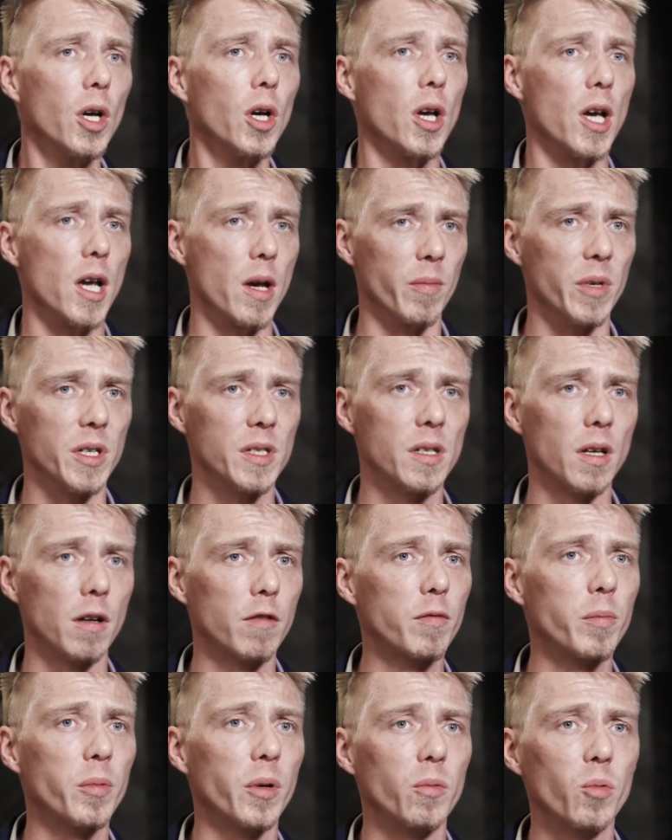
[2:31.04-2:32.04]

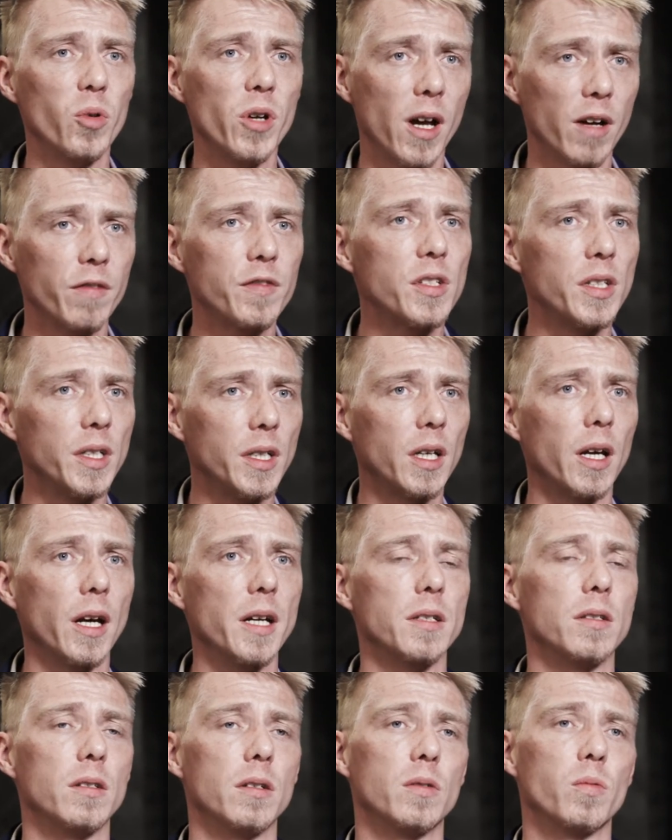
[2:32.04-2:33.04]
MSF, but we have seen
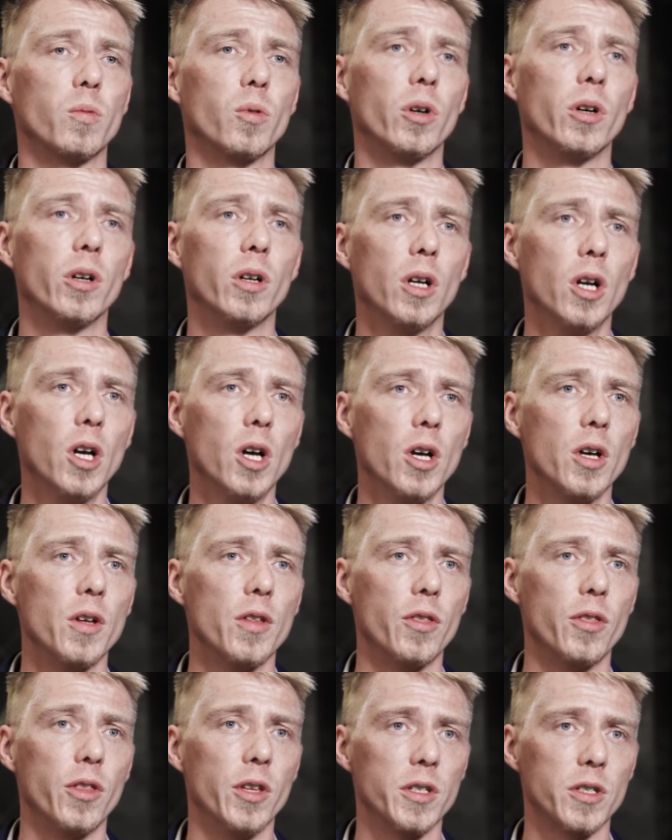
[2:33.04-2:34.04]
cases where
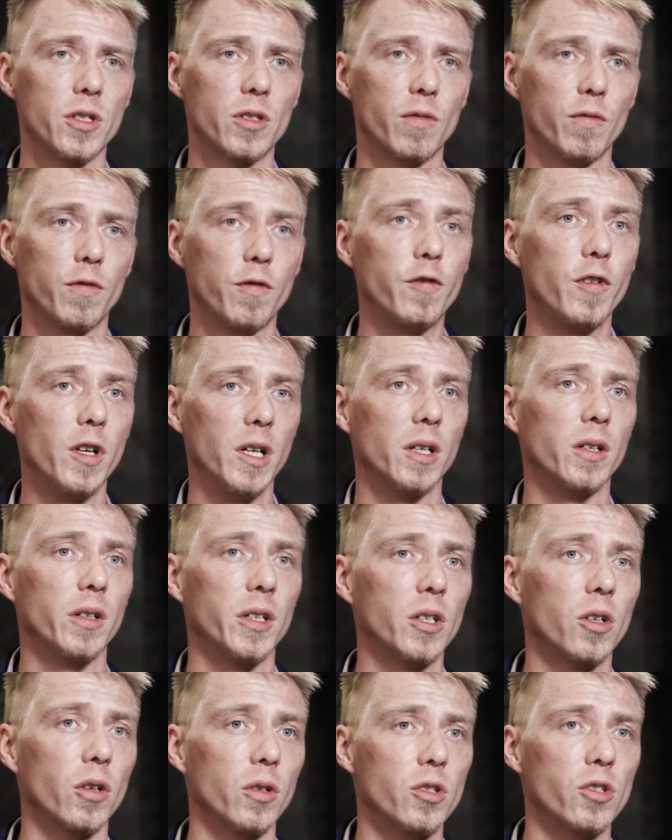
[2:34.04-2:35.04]
this fear and
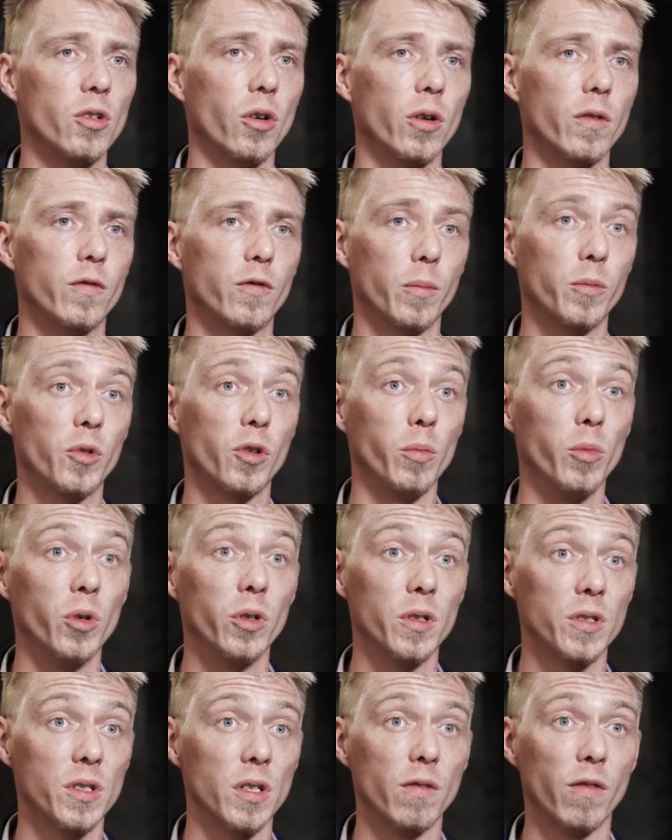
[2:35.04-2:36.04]
concern from
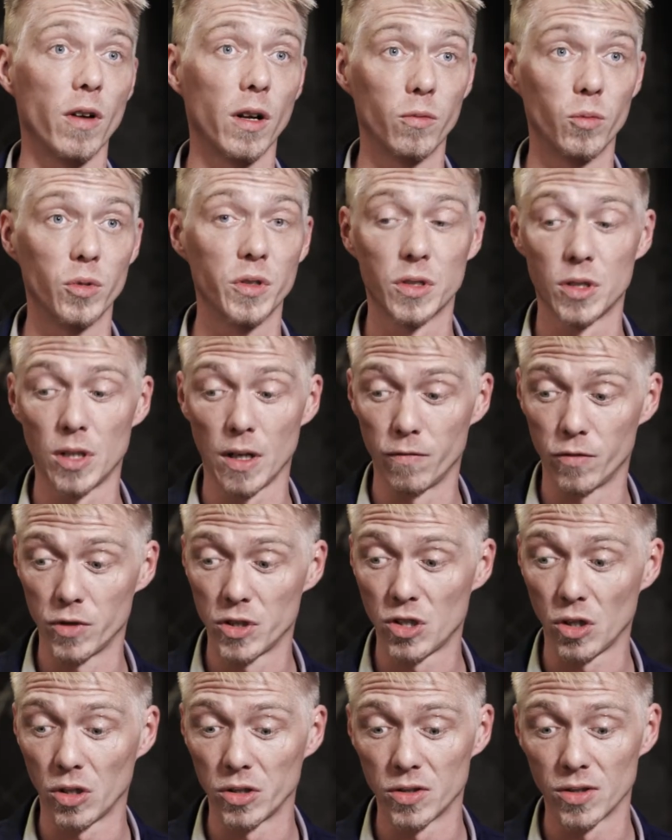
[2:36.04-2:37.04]
community have
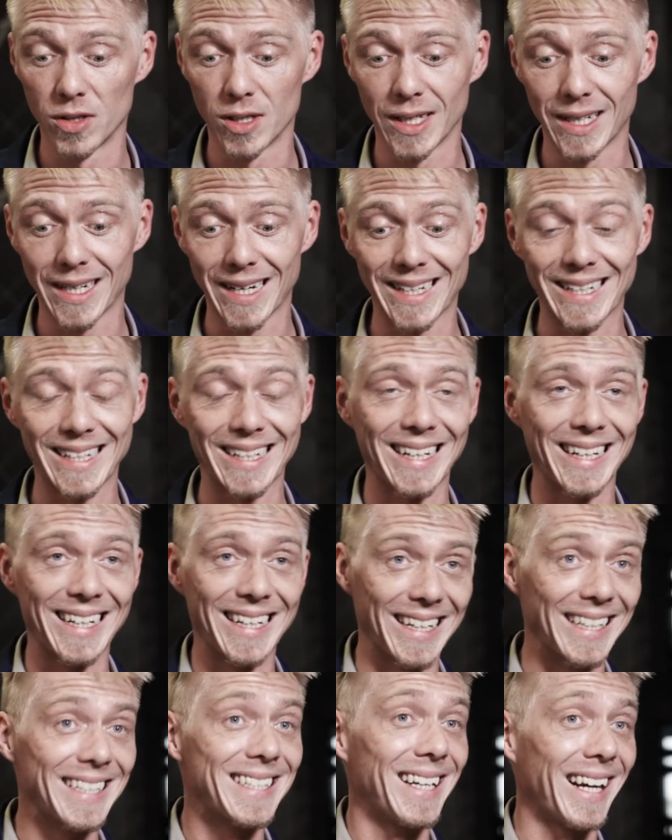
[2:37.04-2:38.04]
resulted
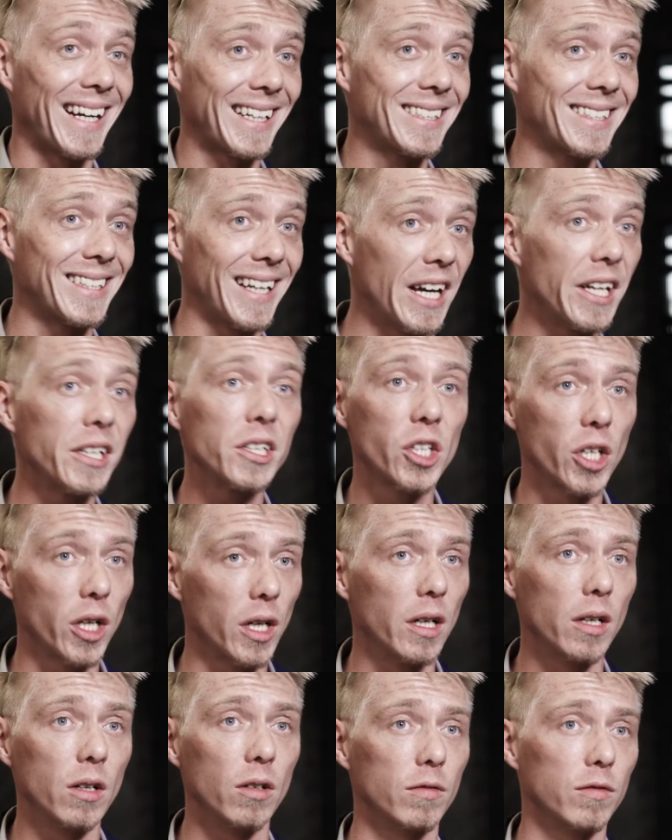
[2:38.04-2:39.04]
in attacks and
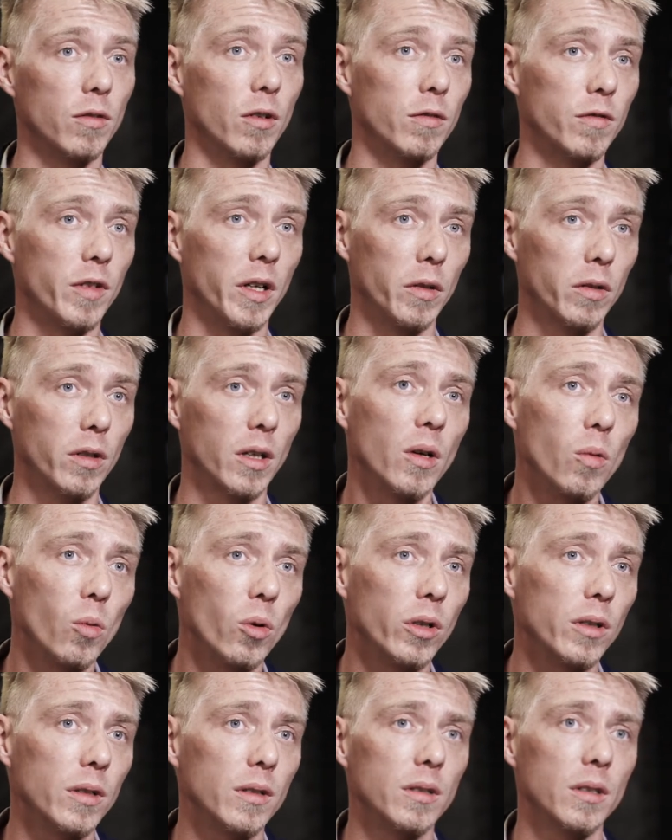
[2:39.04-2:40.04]
killing of healthcare
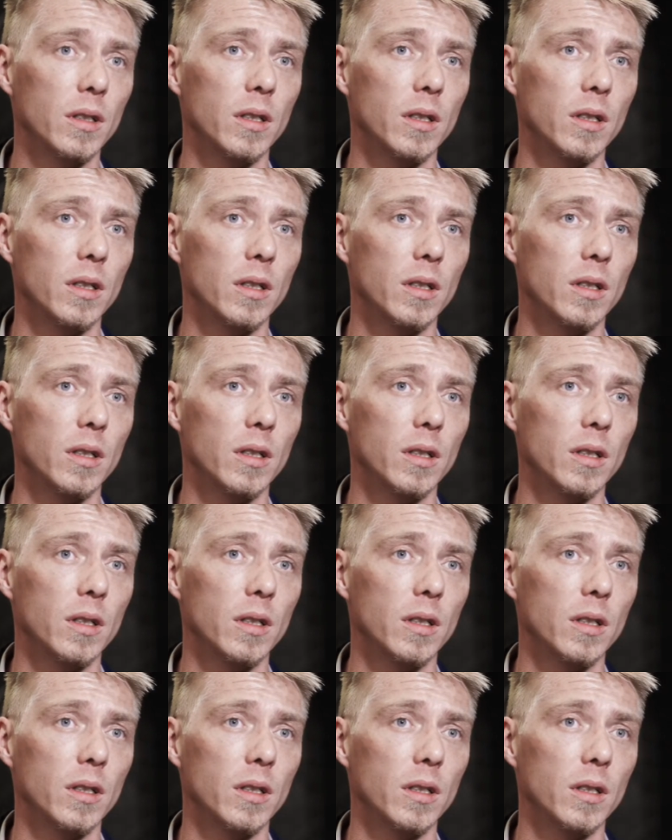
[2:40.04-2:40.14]
workers.